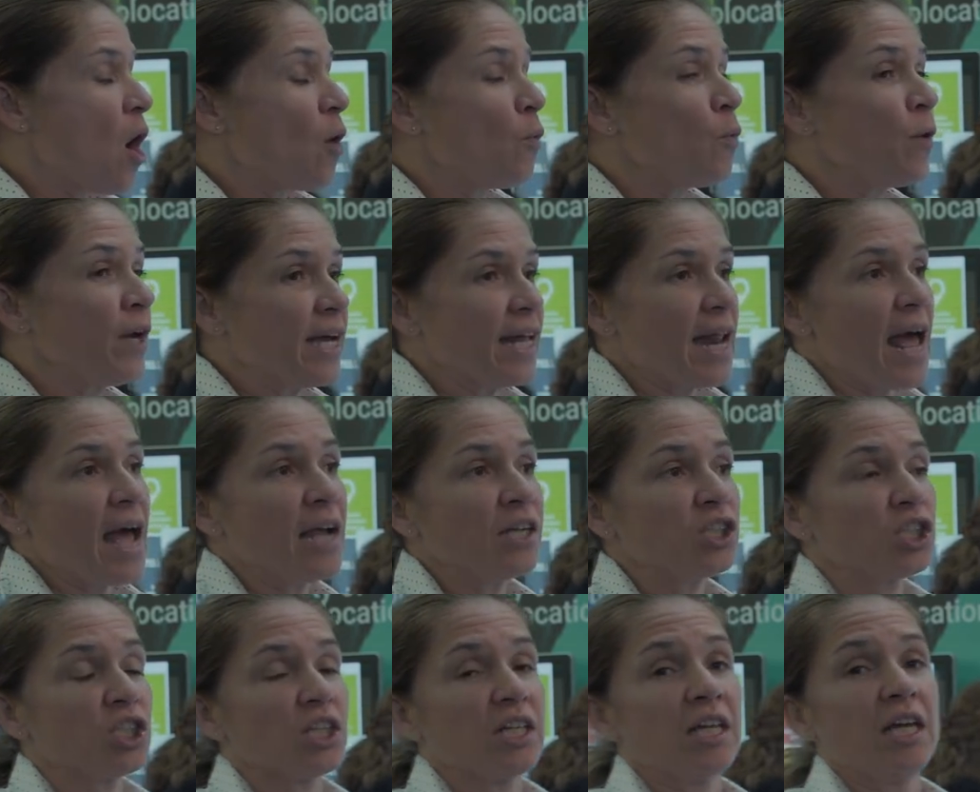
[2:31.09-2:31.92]
we can
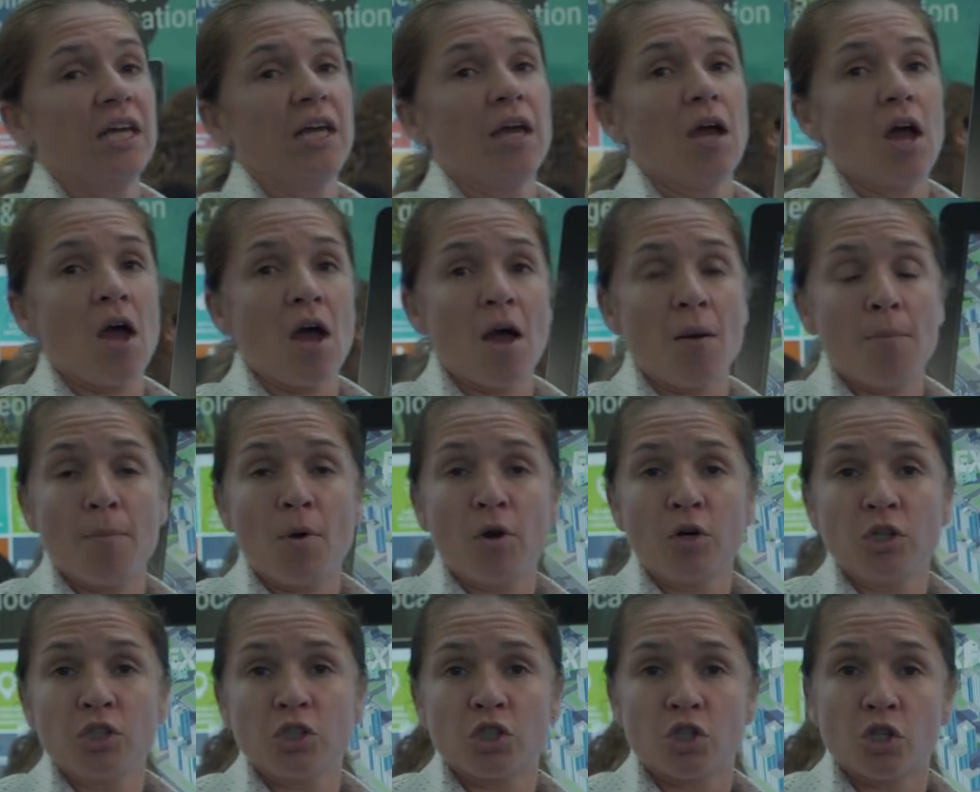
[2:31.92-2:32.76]
actually
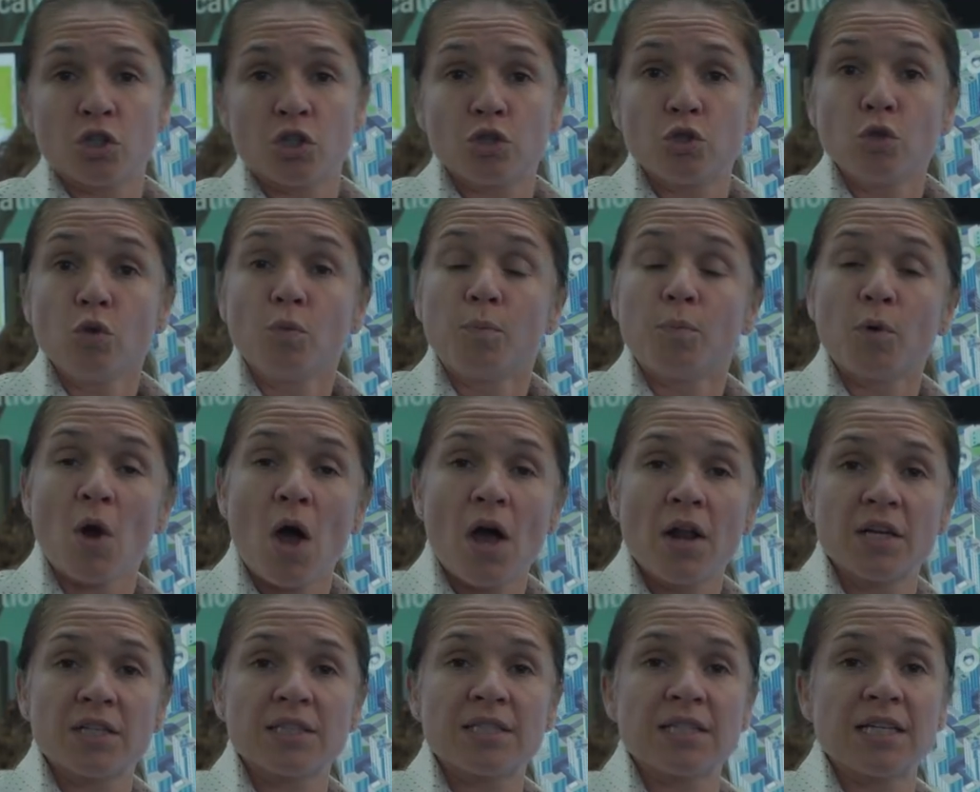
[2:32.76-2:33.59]
merge the two
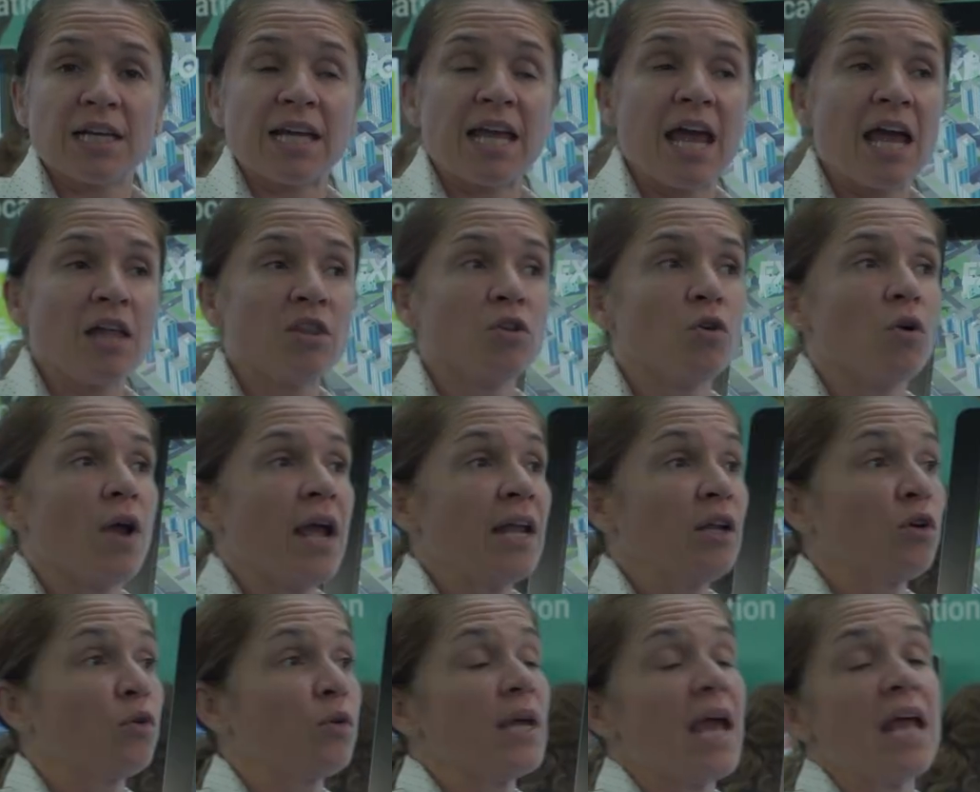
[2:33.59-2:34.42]
products together
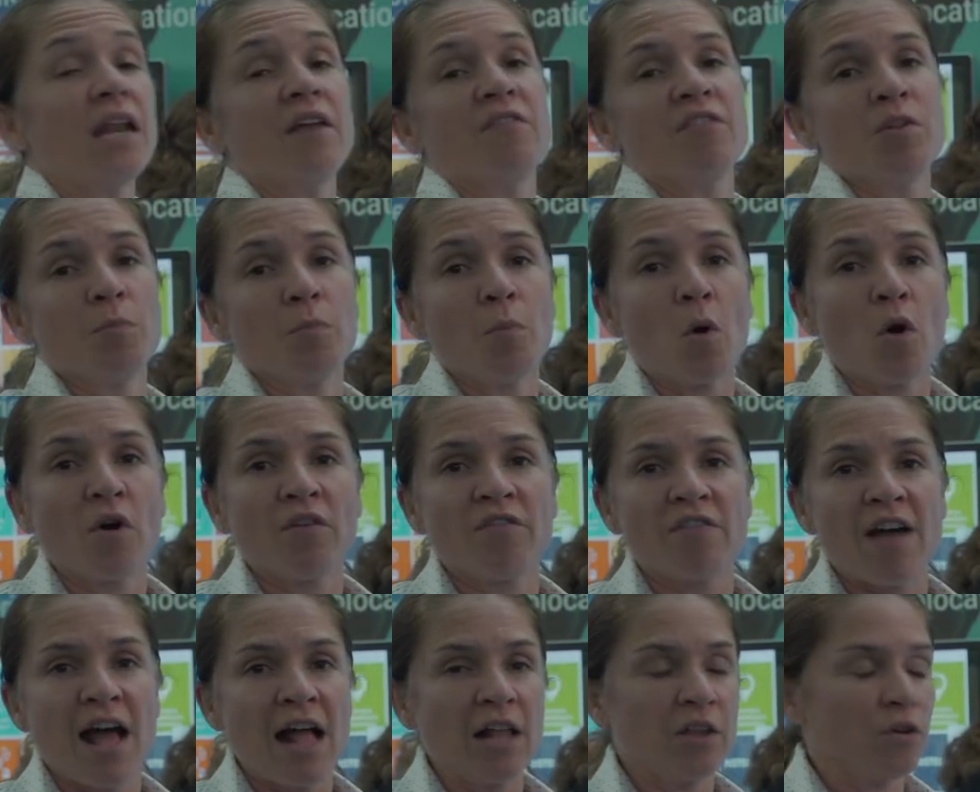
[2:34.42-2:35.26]
and create even more
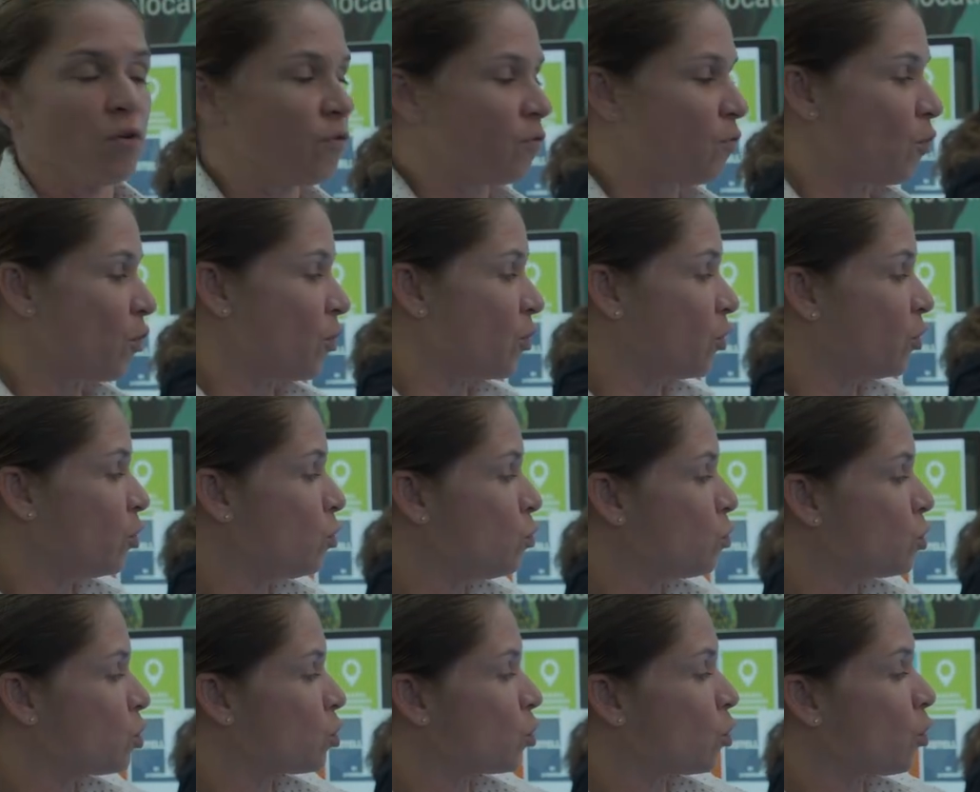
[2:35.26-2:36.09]
value for the
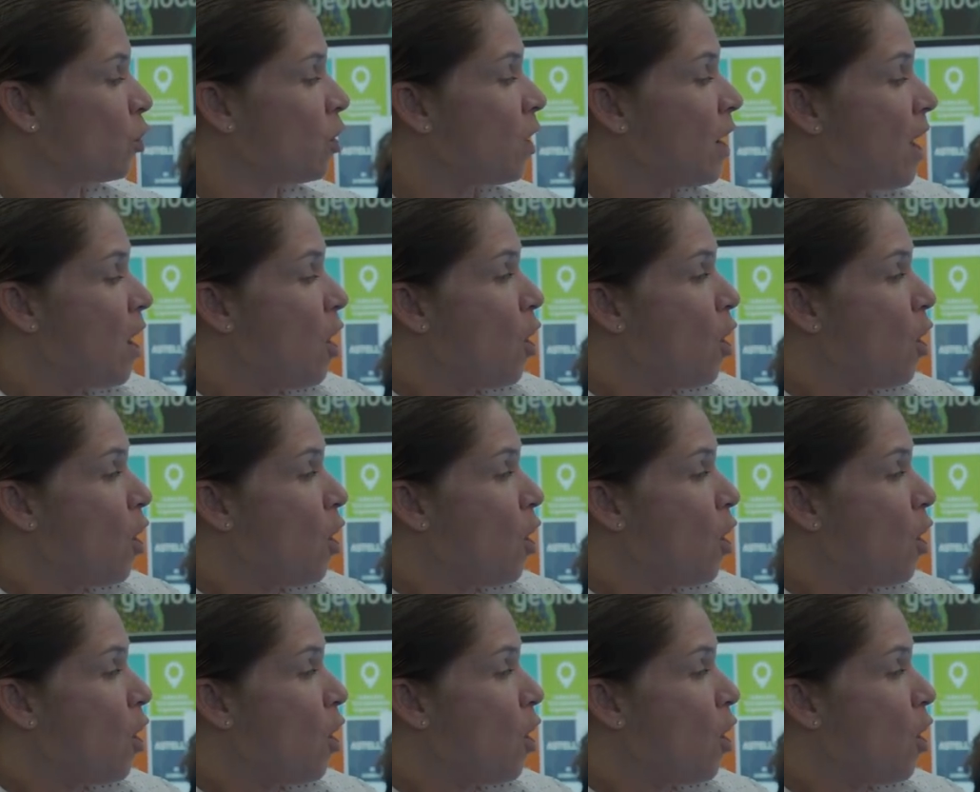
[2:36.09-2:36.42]
user.